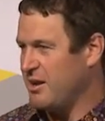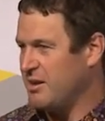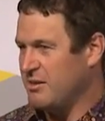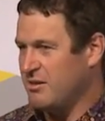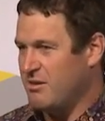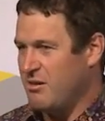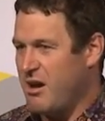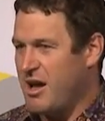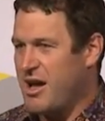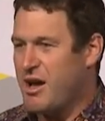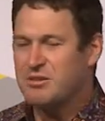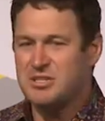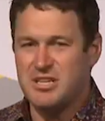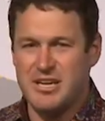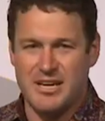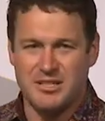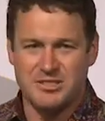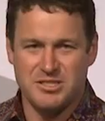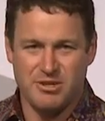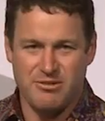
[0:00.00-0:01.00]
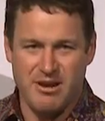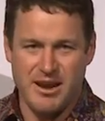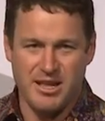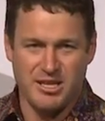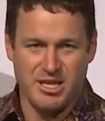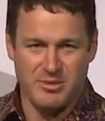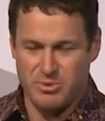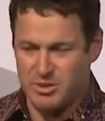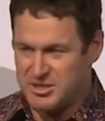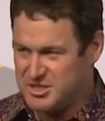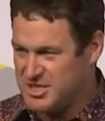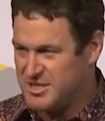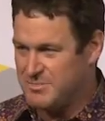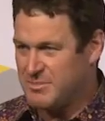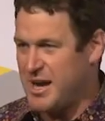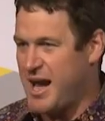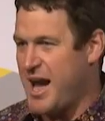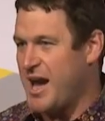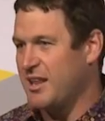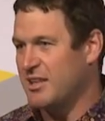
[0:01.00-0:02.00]
IoT integrated. You put a SIM
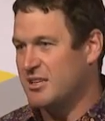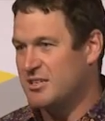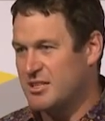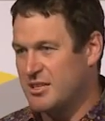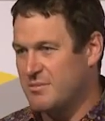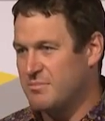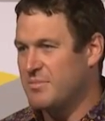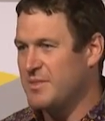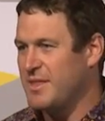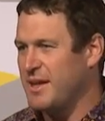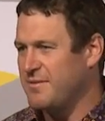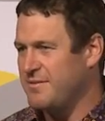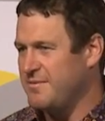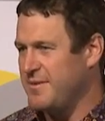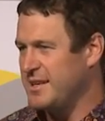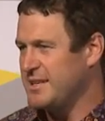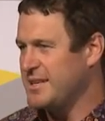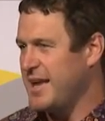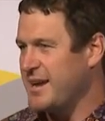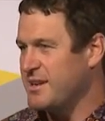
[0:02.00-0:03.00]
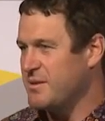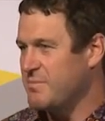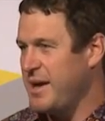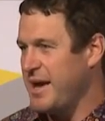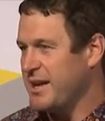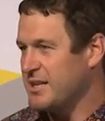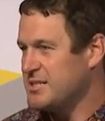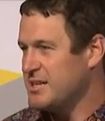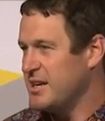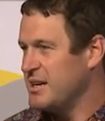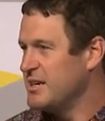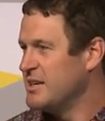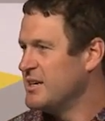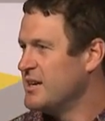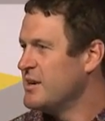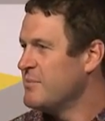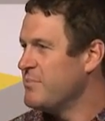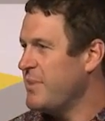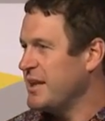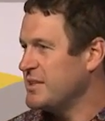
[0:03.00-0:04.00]
card into them, they feed data back to
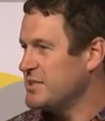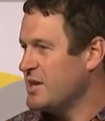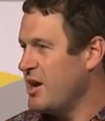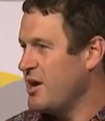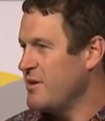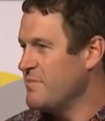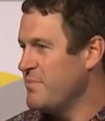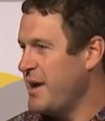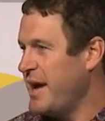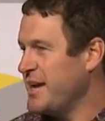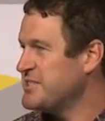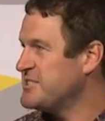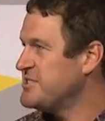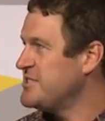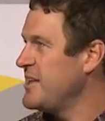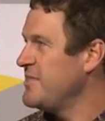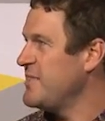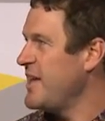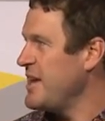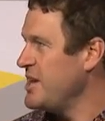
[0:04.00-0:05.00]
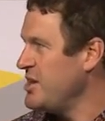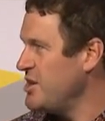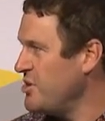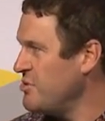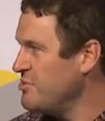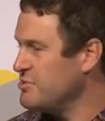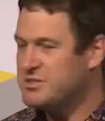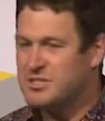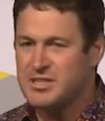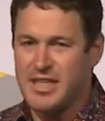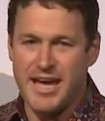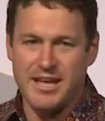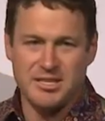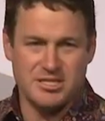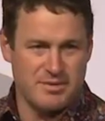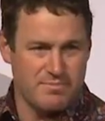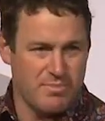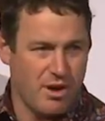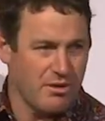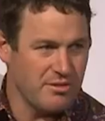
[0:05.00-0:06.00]
home base, and they use that to
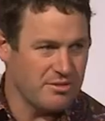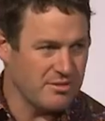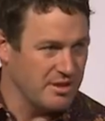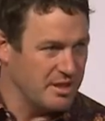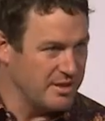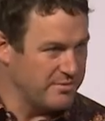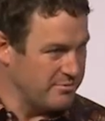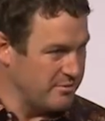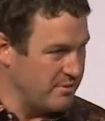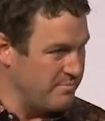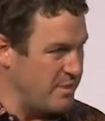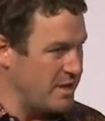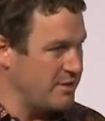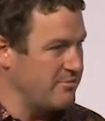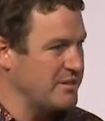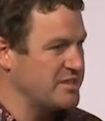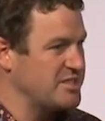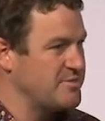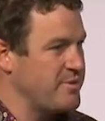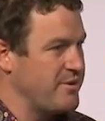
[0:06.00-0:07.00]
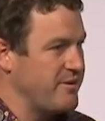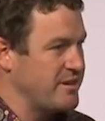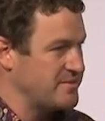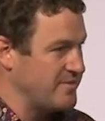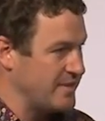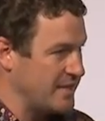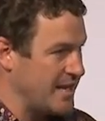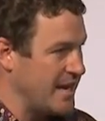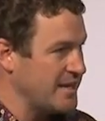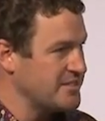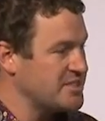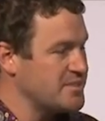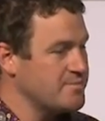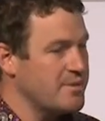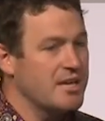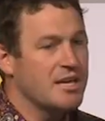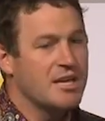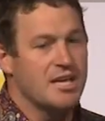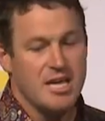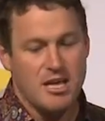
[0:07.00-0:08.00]
both deliver a better experience for the customer,
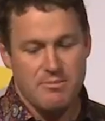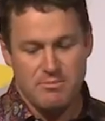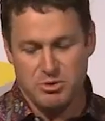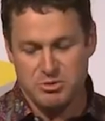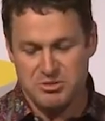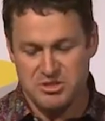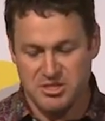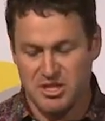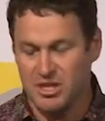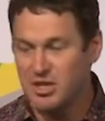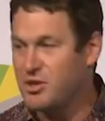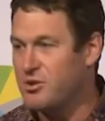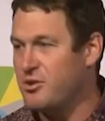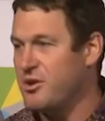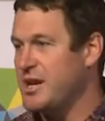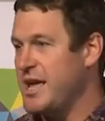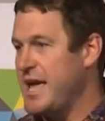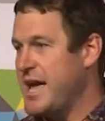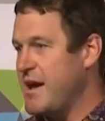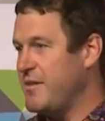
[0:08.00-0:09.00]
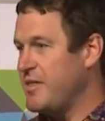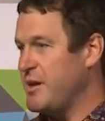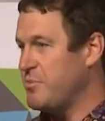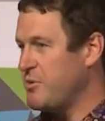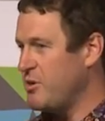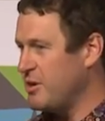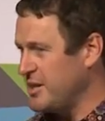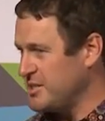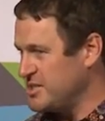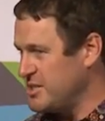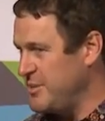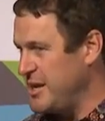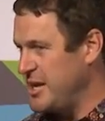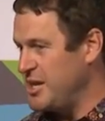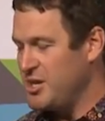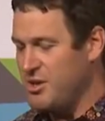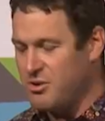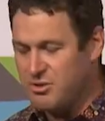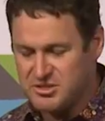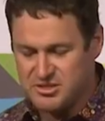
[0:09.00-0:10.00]
but also to learn how their products are being
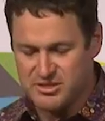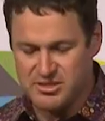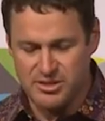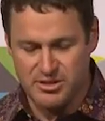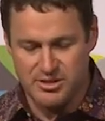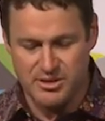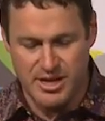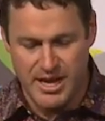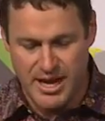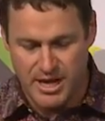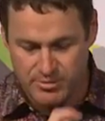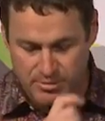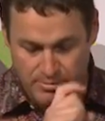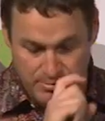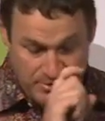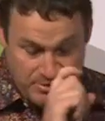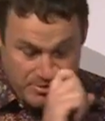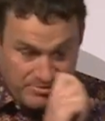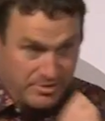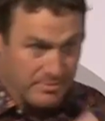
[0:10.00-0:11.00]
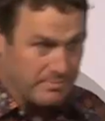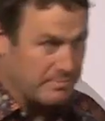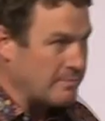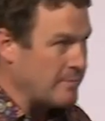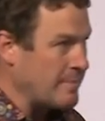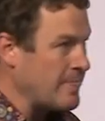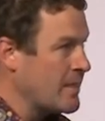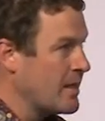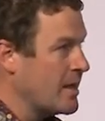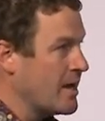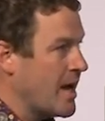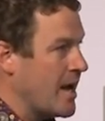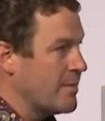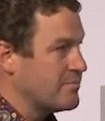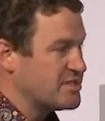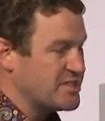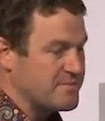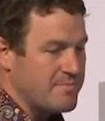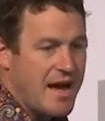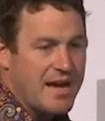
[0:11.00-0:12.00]
used and to learn how to improve them.
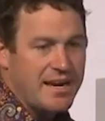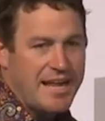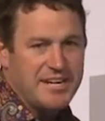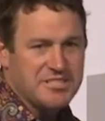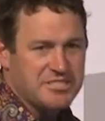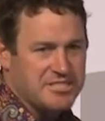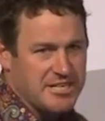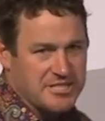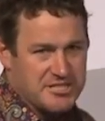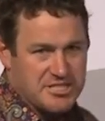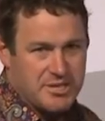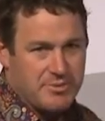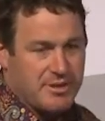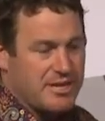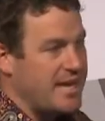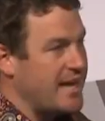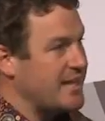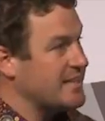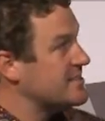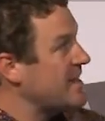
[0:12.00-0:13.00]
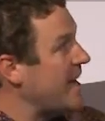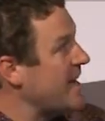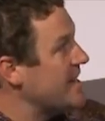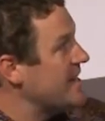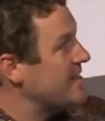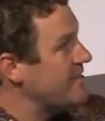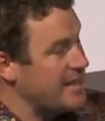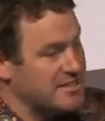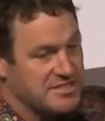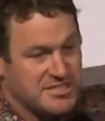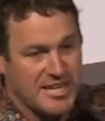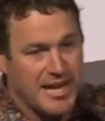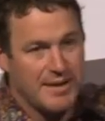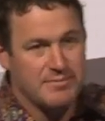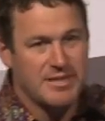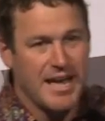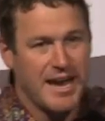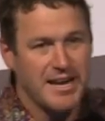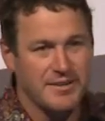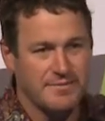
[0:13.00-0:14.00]
Smart assets, so again, taking that same
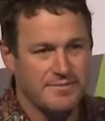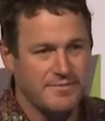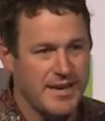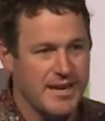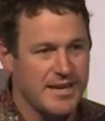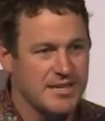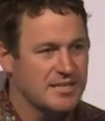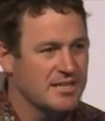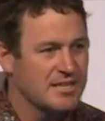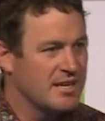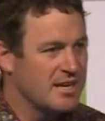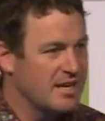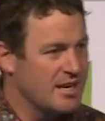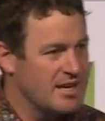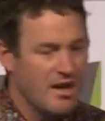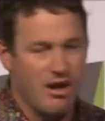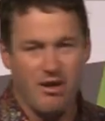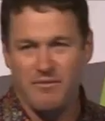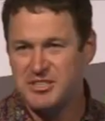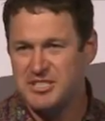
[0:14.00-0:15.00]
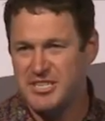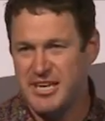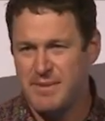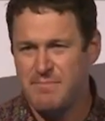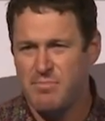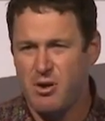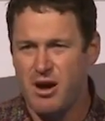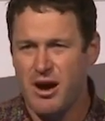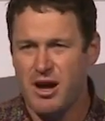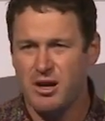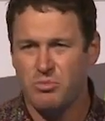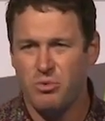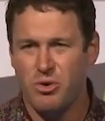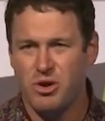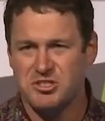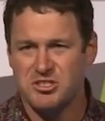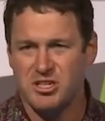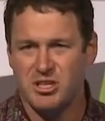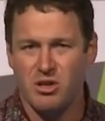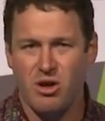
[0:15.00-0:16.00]
data feed. Obviously, Empire works
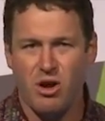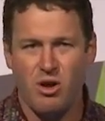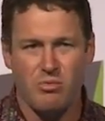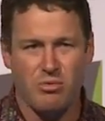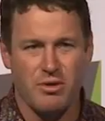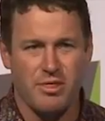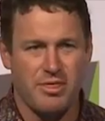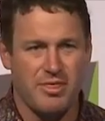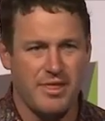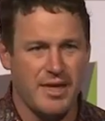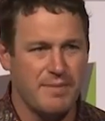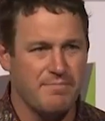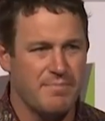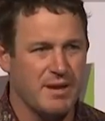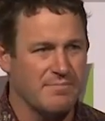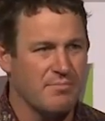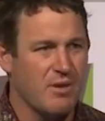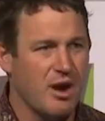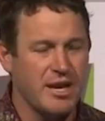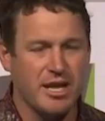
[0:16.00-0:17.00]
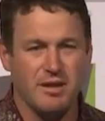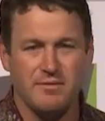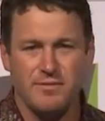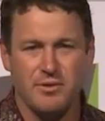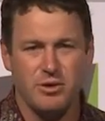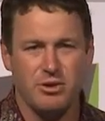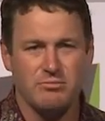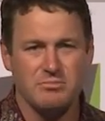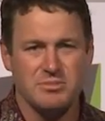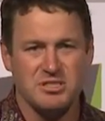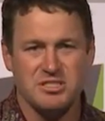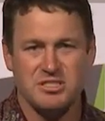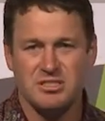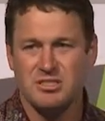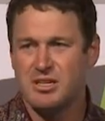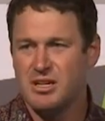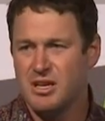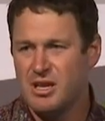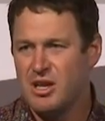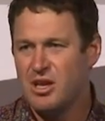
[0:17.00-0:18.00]
a lot with the big mining firms.
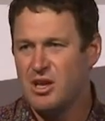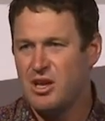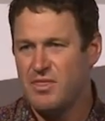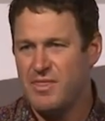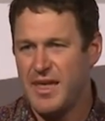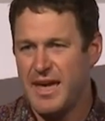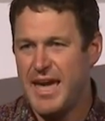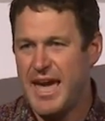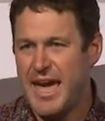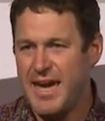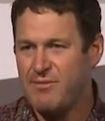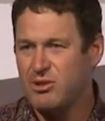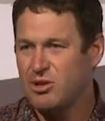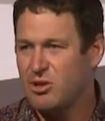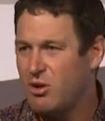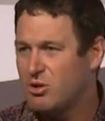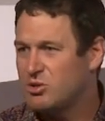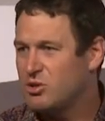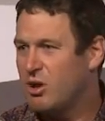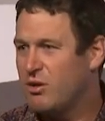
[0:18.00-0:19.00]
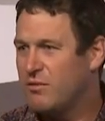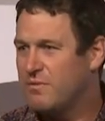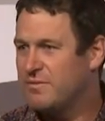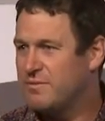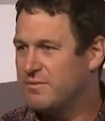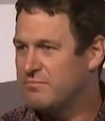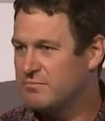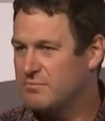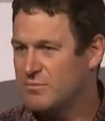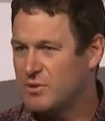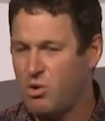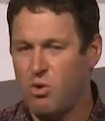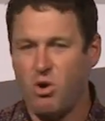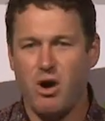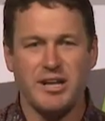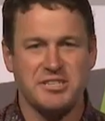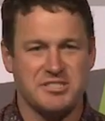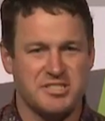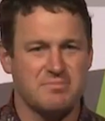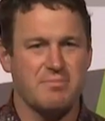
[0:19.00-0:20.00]
They have a lot of
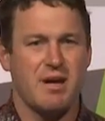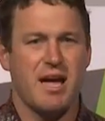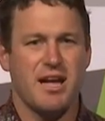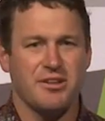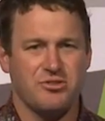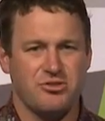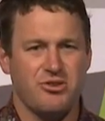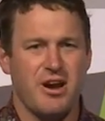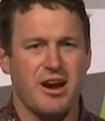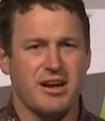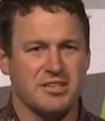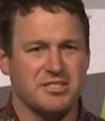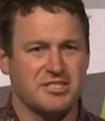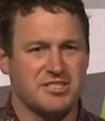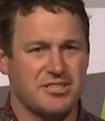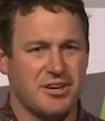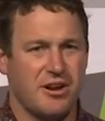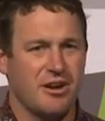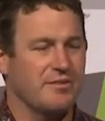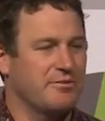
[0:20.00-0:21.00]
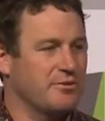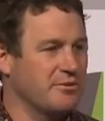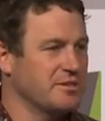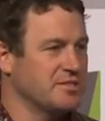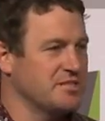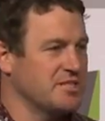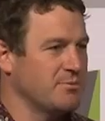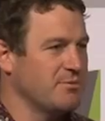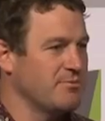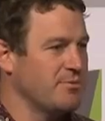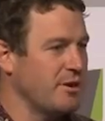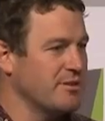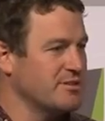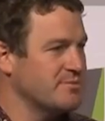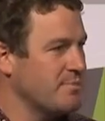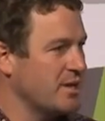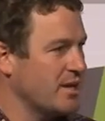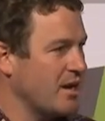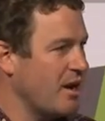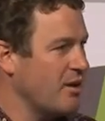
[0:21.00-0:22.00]
quite smart trucks over in some of those
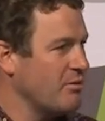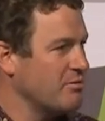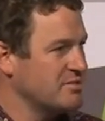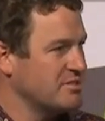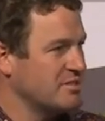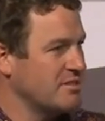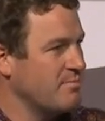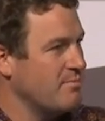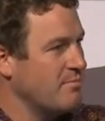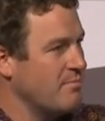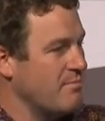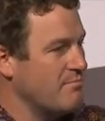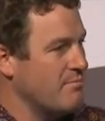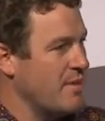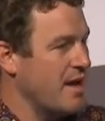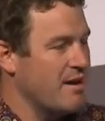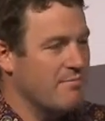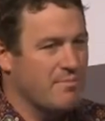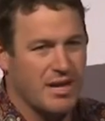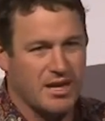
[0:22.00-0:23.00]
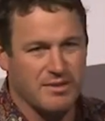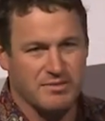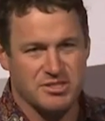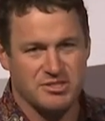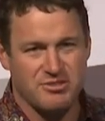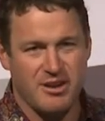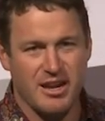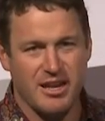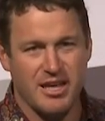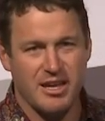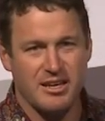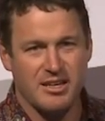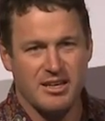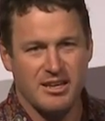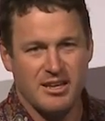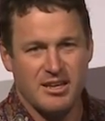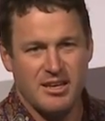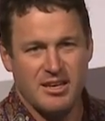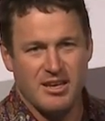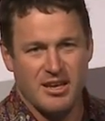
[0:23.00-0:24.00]
big holes in the outback of Australia,
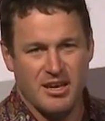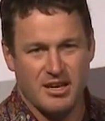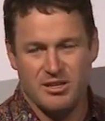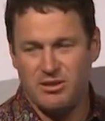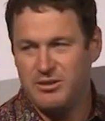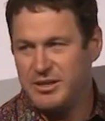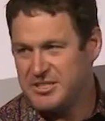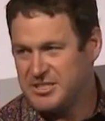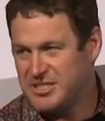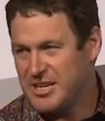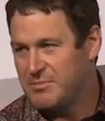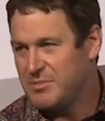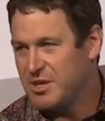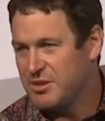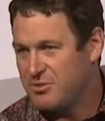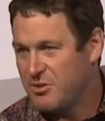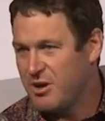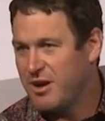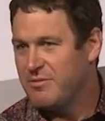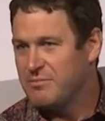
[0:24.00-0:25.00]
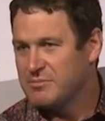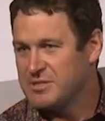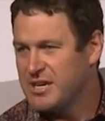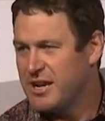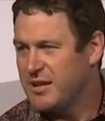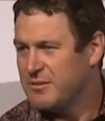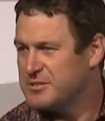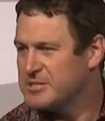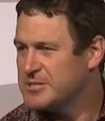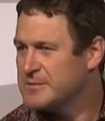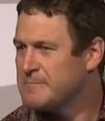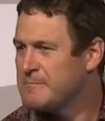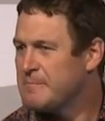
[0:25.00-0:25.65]
including some that drive themselves.